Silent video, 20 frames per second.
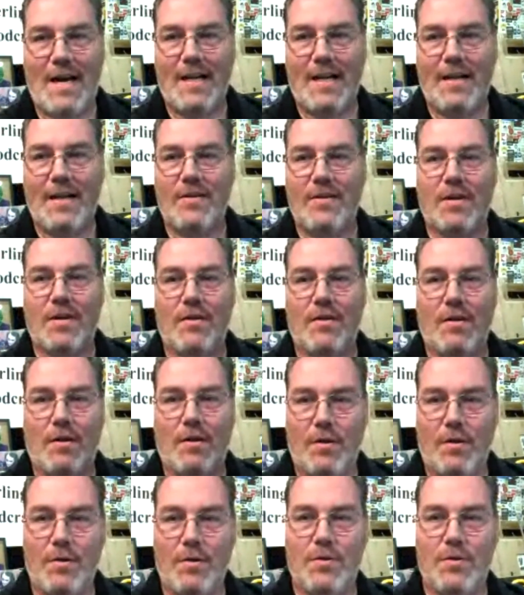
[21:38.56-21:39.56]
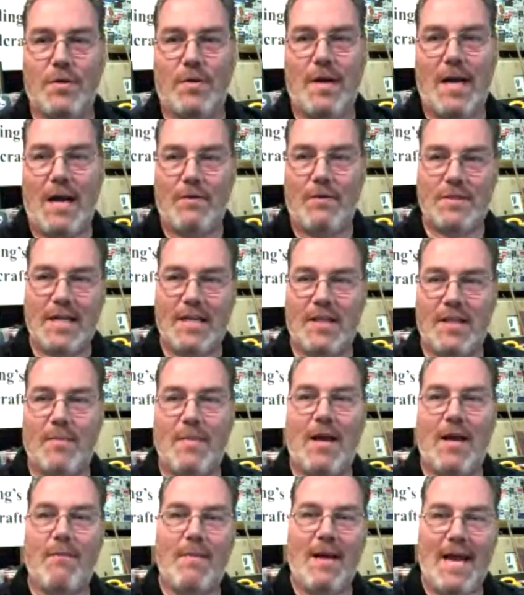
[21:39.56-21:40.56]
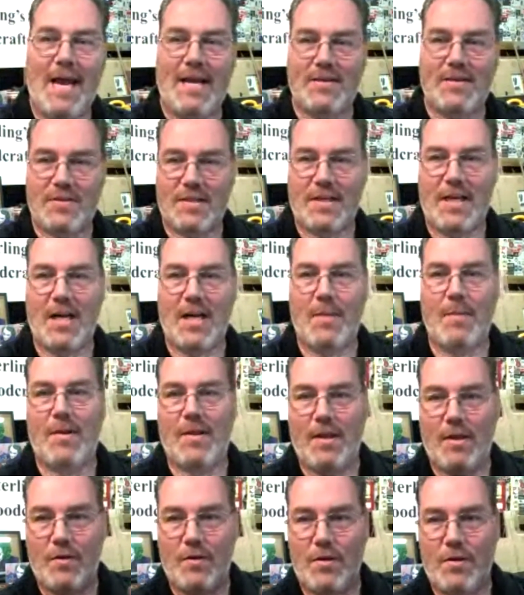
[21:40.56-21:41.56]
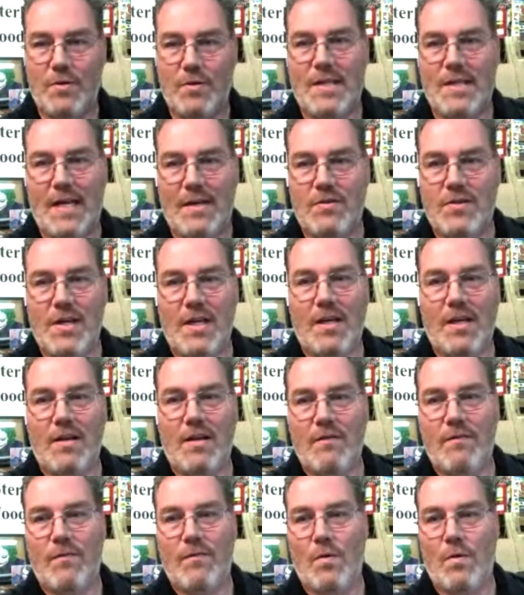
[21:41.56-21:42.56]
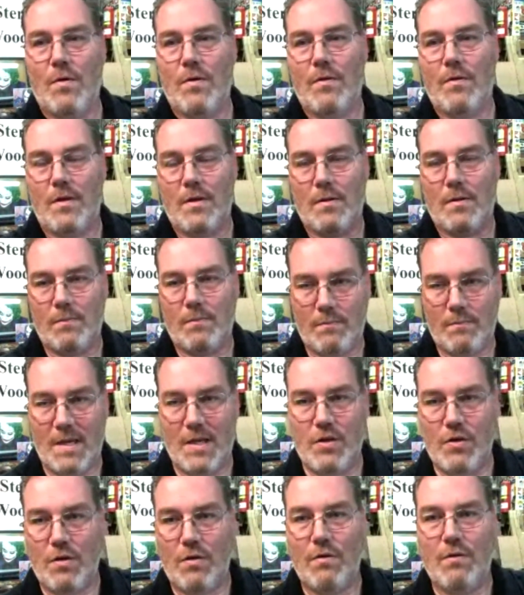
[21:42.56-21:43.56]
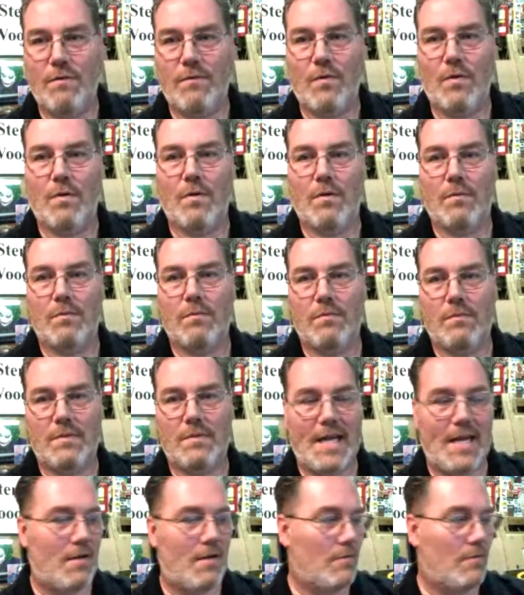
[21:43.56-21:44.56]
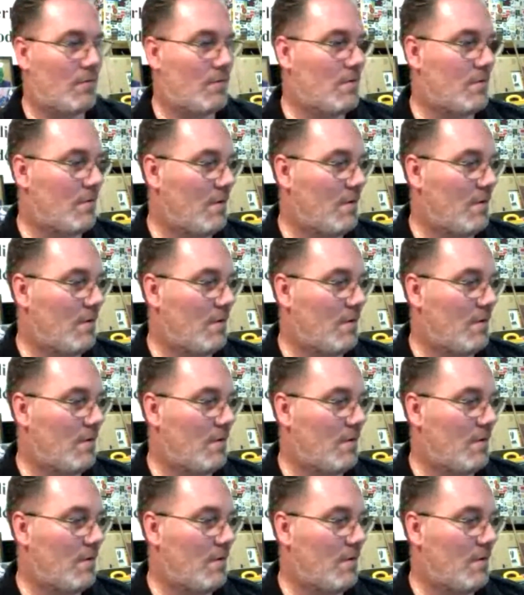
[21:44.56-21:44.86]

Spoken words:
So the loser, I'll take them out back, skin them, and they'll use that chicken for the menu for Dangles.